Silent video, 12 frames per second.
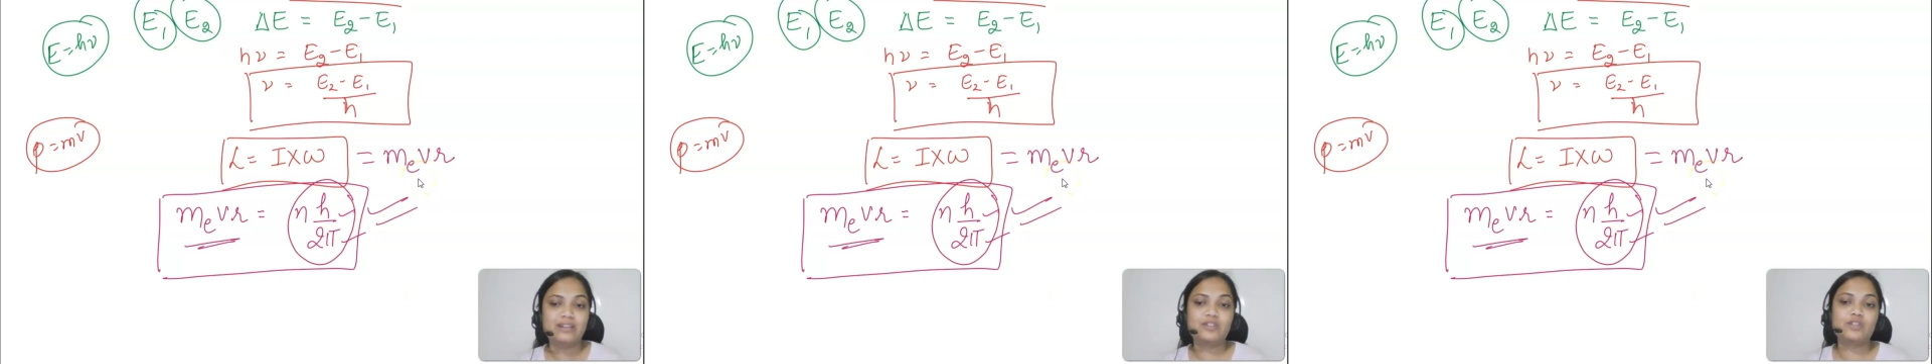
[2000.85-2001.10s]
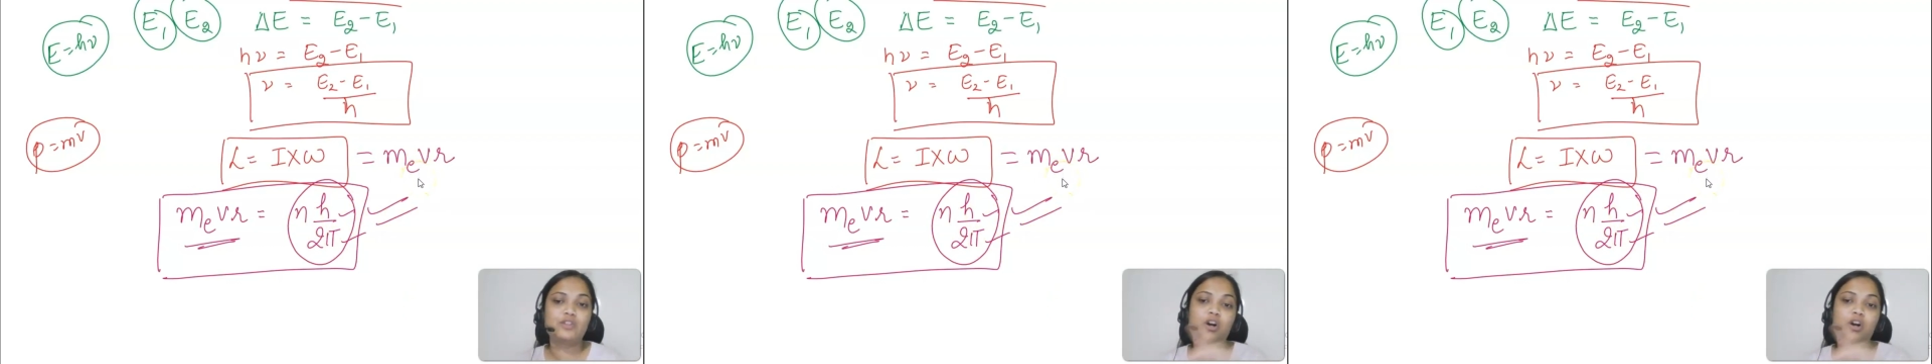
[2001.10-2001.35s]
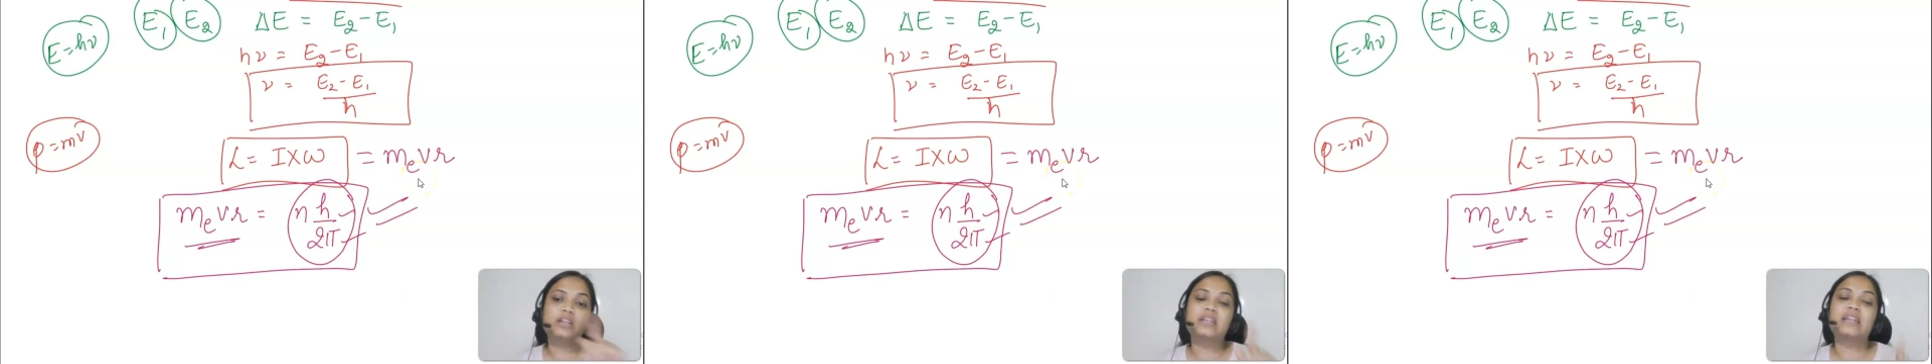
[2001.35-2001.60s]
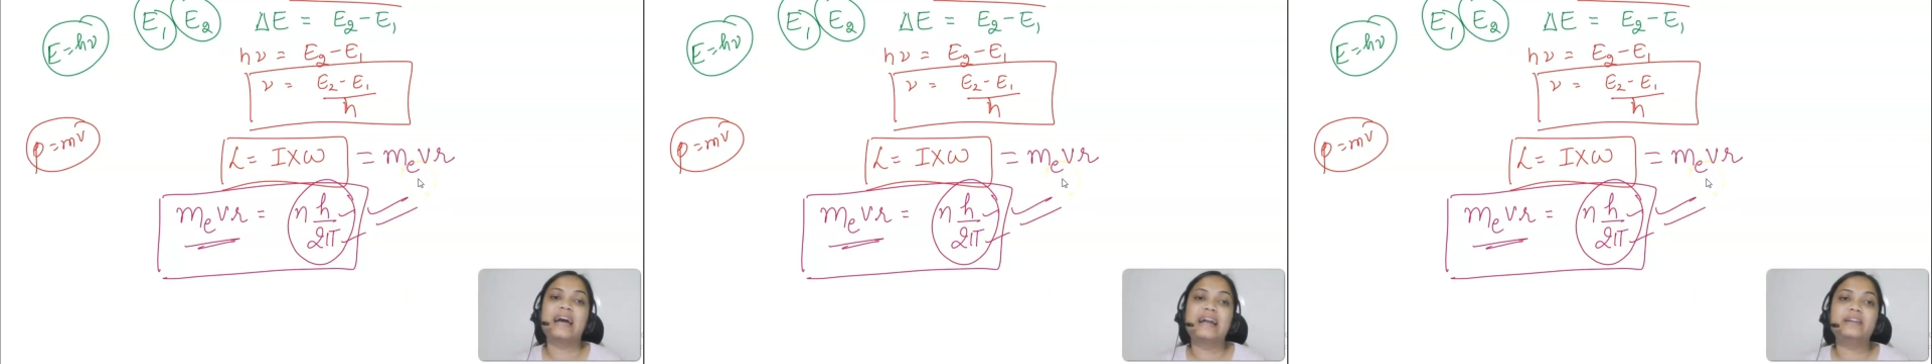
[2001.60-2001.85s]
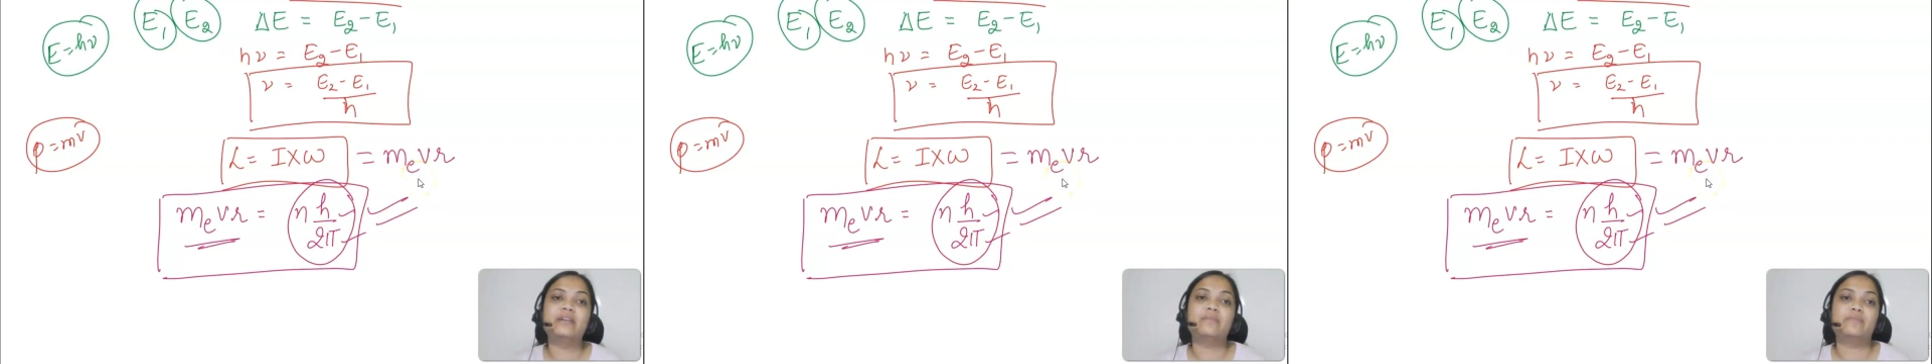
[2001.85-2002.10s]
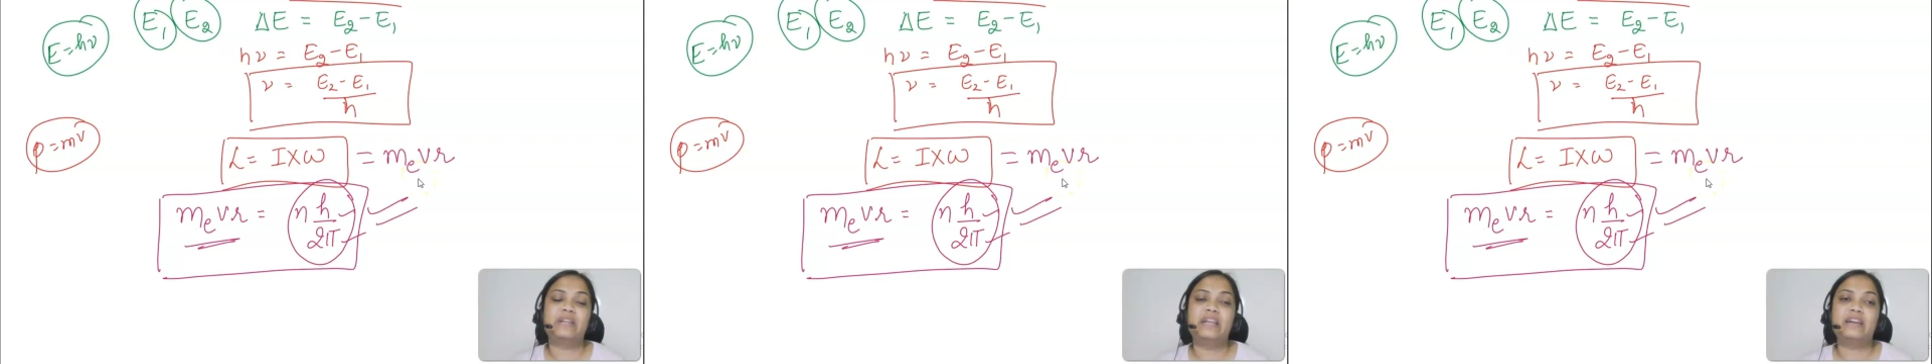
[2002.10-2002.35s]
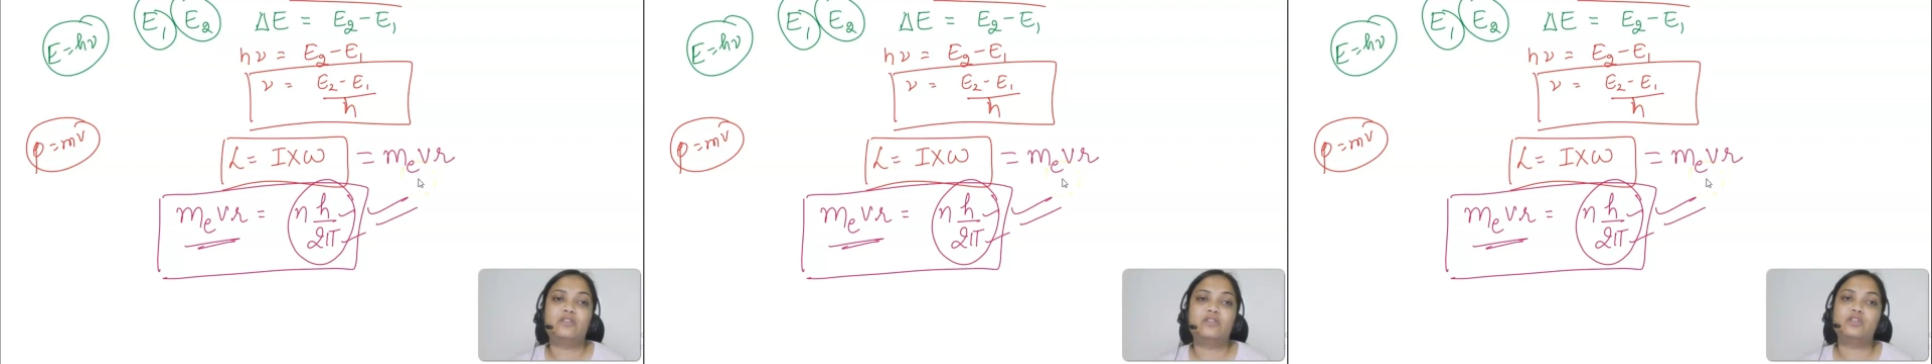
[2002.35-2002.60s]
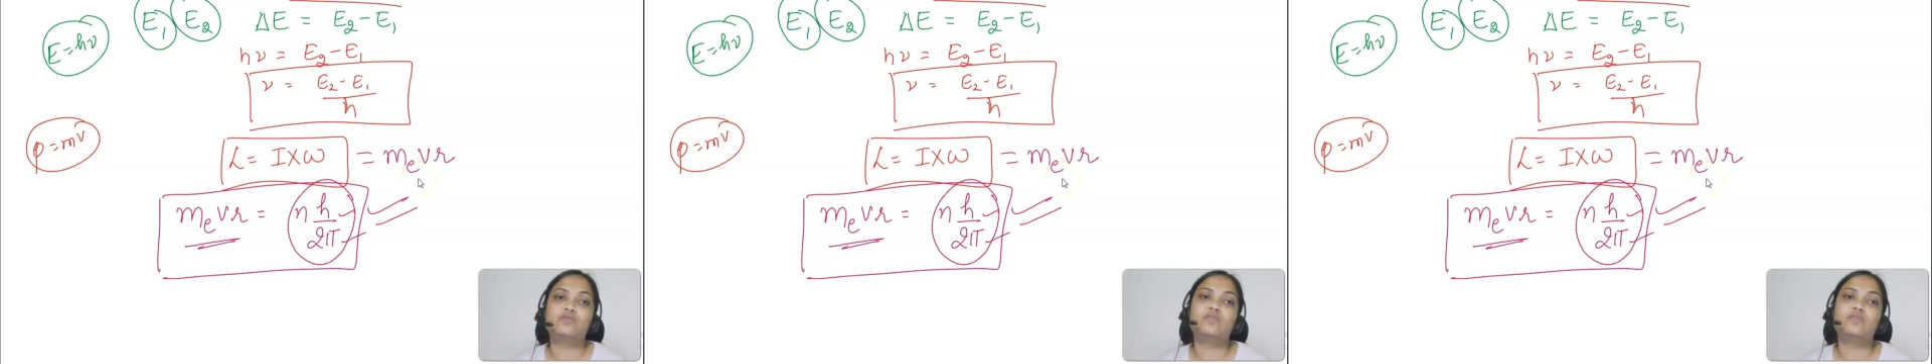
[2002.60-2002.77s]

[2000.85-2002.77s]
It's not random. Electrons